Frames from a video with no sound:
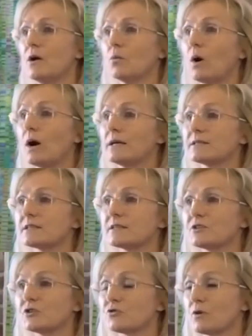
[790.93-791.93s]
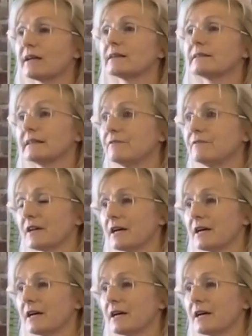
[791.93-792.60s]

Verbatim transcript: was to try to leave the